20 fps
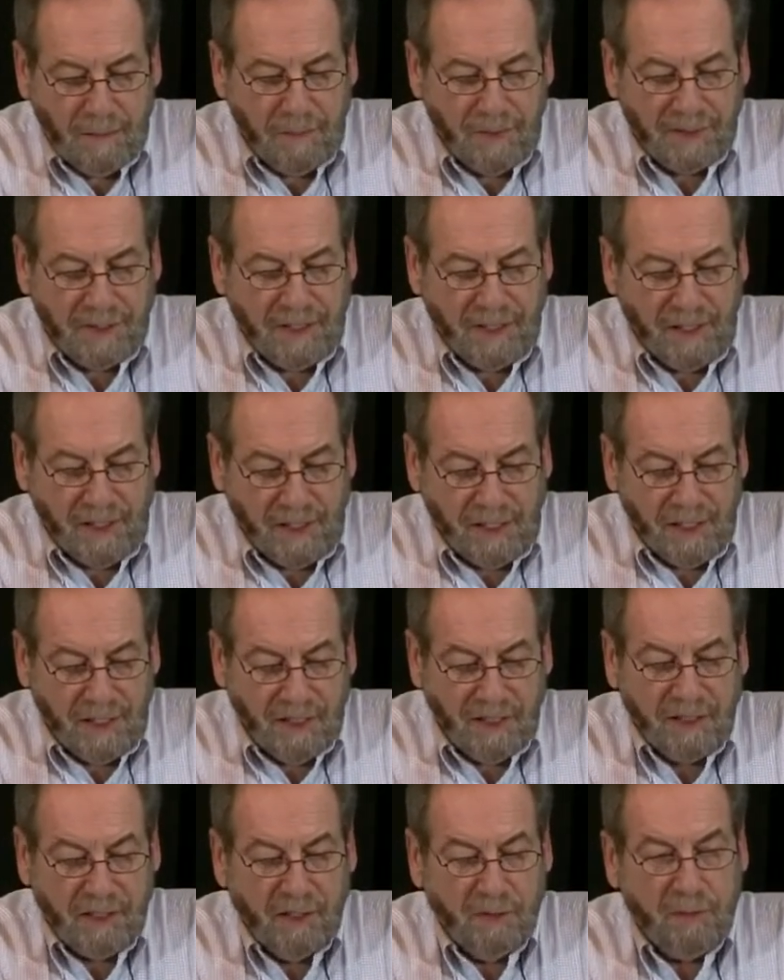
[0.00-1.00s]
But the
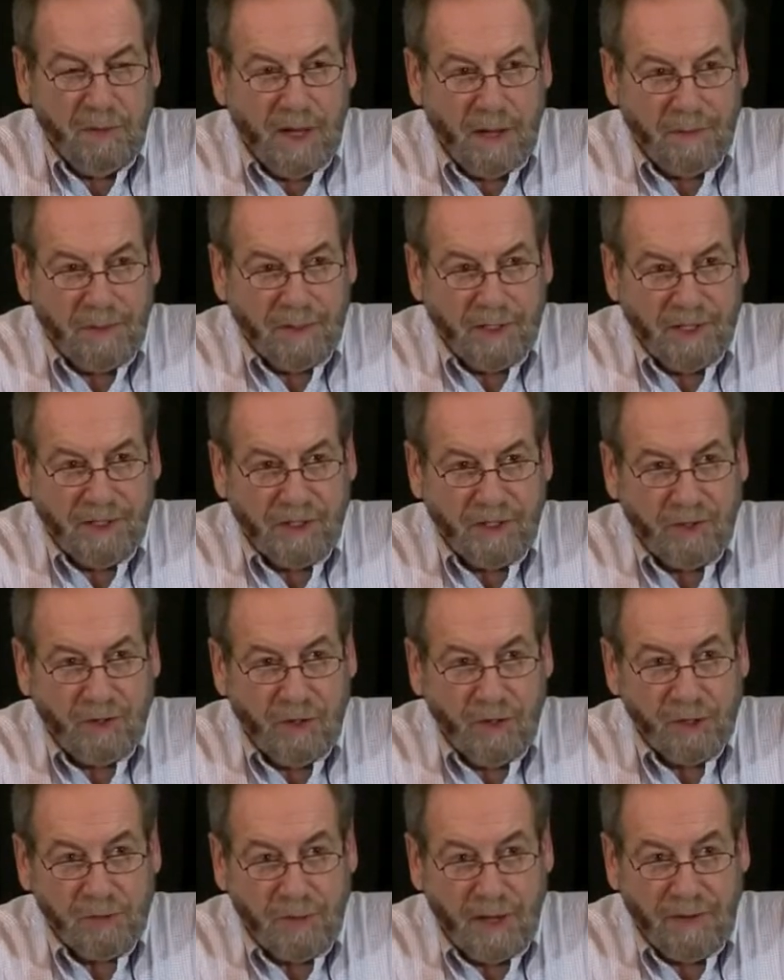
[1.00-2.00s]
illegal population
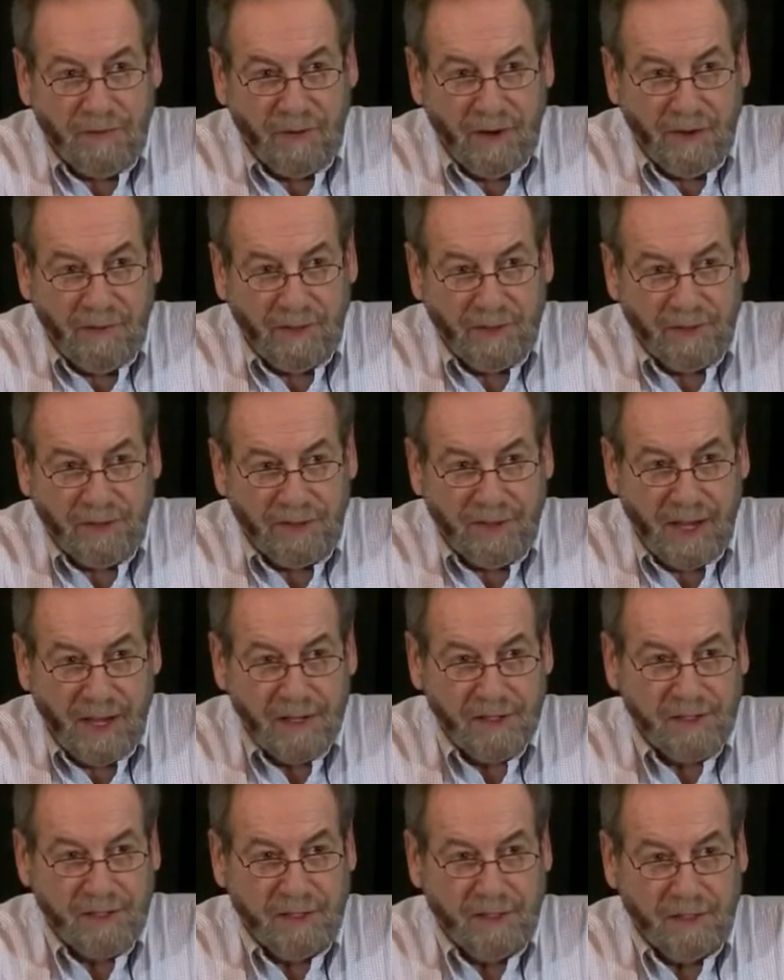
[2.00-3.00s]
grows by
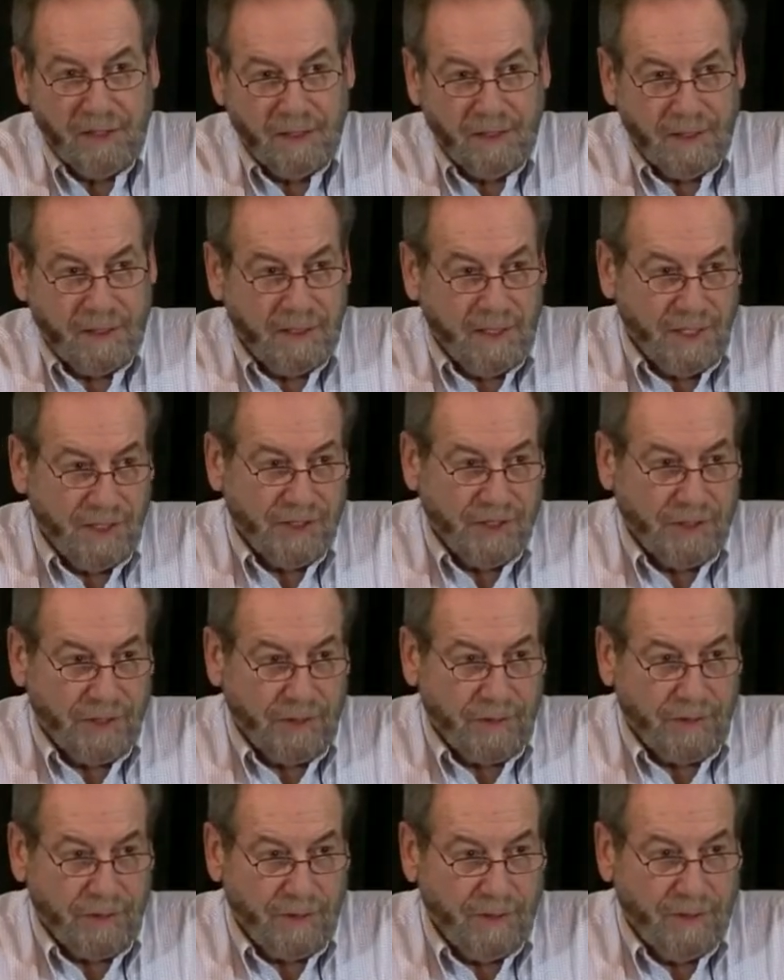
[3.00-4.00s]
500,000 each
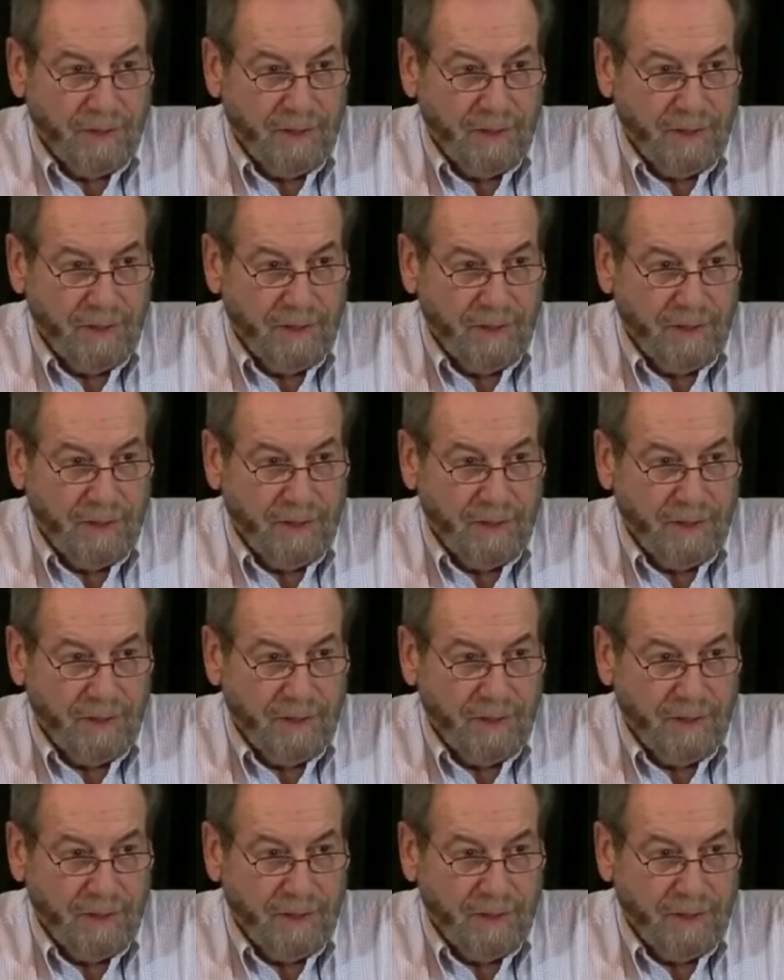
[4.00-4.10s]
year.